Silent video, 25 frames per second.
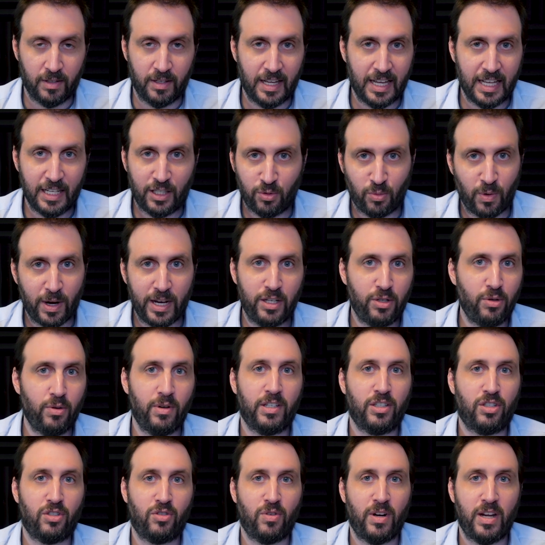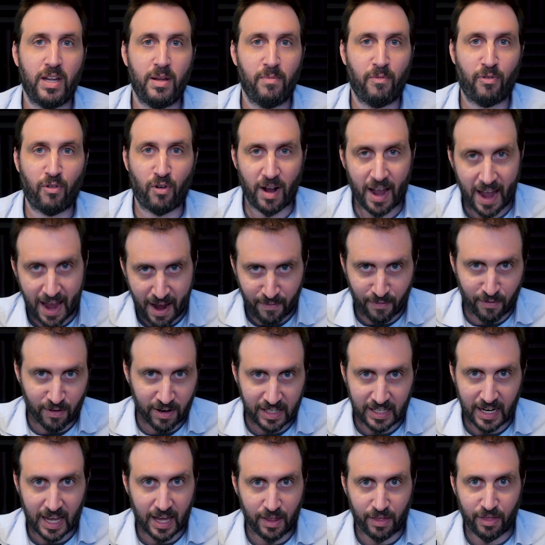It's way too extreme for
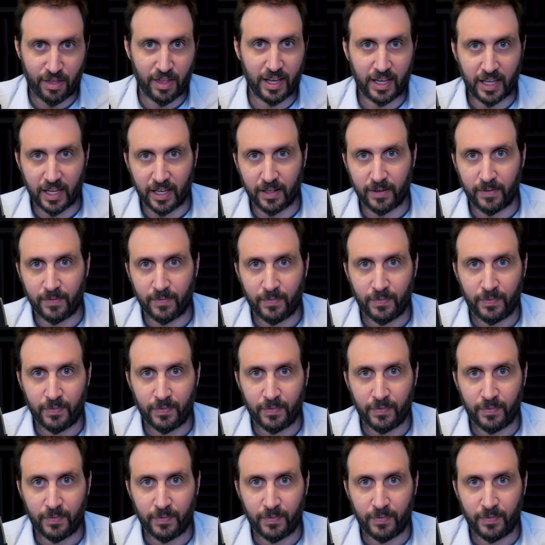everyday thinking.